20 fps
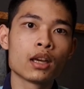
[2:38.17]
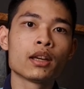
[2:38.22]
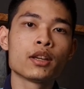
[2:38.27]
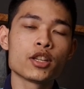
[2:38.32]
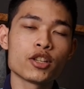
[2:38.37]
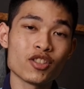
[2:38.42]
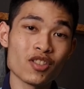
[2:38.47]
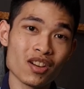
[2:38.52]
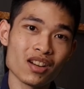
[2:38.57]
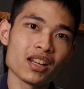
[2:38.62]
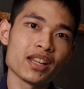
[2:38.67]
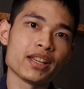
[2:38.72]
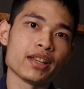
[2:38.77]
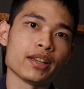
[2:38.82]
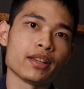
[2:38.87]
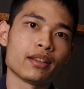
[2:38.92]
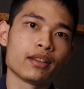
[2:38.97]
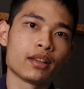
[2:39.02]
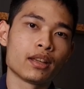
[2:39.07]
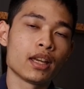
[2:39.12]

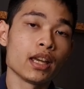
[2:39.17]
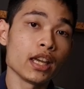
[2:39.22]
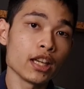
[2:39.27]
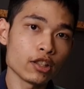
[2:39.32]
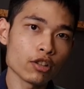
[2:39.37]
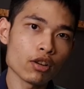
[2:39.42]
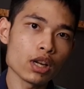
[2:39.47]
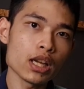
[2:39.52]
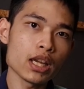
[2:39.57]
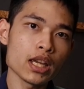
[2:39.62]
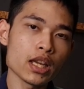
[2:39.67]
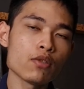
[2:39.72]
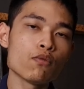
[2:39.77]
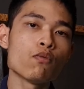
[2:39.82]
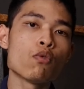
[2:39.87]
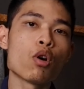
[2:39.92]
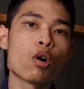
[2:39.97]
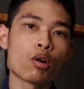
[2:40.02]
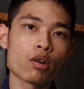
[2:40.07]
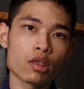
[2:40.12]
Surely, history
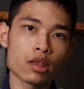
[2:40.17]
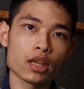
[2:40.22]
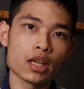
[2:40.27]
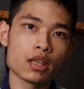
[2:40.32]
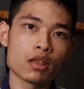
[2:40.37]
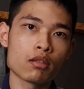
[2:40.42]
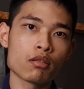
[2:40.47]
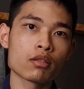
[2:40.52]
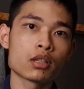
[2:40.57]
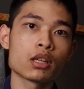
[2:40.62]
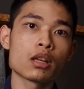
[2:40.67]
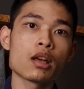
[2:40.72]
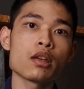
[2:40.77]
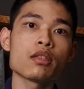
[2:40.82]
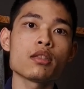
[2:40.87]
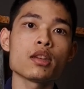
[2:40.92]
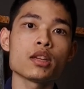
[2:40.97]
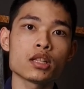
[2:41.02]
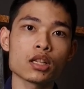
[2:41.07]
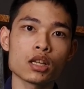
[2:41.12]
involves in
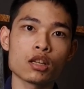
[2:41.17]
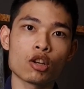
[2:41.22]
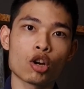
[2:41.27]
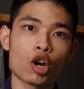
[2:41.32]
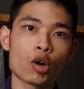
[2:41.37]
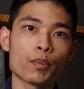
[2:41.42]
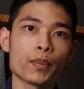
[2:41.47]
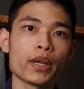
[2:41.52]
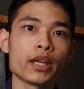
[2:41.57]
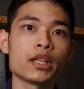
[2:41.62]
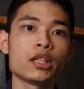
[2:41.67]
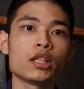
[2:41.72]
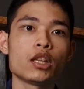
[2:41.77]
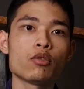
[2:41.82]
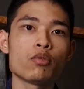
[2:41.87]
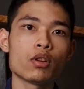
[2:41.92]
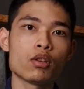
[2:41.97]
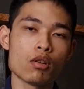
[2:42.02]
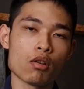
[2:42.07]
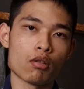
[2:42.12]
socialization of
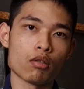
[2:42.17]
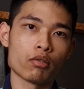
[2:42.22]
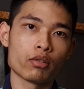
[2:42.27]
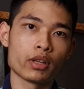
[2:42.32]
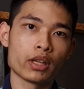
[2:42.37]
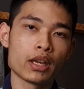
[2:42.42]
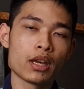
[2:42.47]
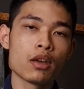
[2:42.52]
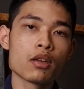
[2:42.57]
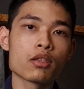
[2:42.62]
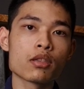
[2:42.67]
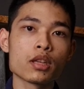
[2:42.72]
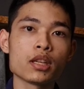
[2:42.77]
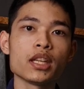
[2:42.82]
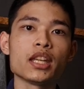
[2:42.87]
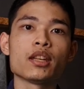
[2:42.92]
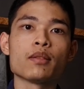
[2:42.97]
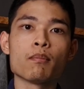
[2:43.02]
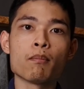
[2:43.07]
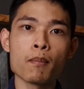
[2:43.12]
individuals since
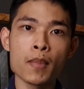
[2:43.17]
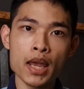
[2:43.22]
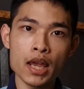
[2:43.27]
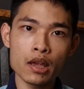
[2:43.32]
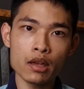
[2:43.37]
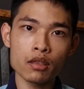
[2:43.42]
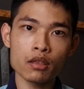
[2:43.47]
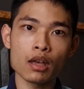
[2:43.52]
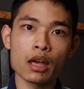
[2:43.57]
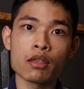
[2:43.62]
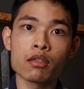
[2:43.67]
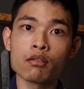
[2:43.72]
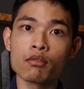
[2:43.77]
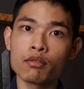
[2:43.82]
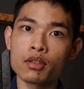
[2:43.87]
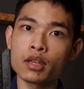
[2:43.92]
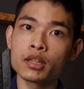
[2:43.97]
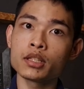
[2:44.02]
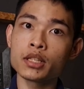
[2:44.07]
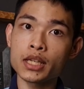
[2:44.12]
it makes a
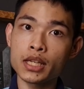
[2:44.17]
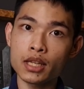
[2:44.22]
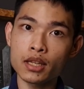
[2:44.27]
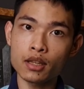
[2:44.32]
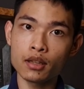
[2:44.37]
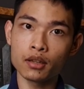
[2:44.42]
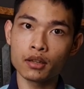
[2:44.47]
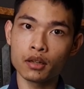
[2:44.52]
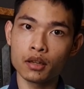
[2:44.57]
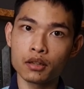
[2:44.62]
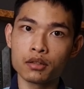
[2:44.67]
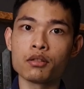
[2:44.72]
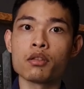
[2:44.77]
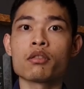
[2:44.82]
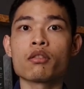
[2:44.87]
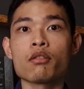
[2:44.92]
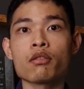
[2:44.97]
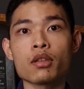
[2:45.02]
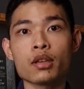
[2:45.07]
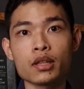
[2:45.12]
society the
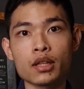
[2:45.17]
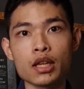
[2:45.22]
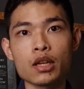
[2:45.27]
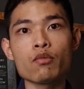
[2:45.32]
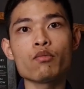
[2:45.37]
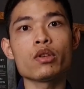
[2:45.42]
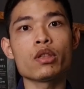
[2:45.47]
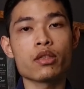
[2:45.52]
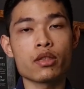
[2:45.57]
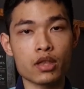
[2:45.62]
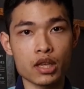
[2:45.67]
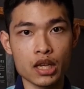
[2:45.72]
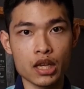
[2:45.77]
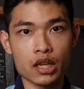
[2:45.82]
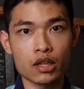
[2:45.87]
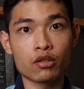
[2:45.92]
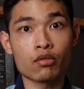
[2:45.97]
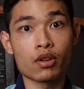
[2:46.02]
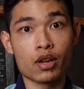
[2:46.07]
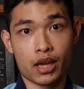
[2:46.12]
society we see
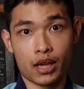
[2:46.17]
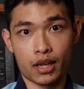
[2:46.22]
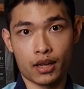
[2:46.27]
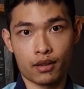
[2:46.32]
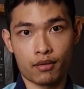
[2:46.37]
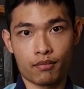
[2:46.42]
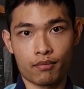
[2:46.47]
today.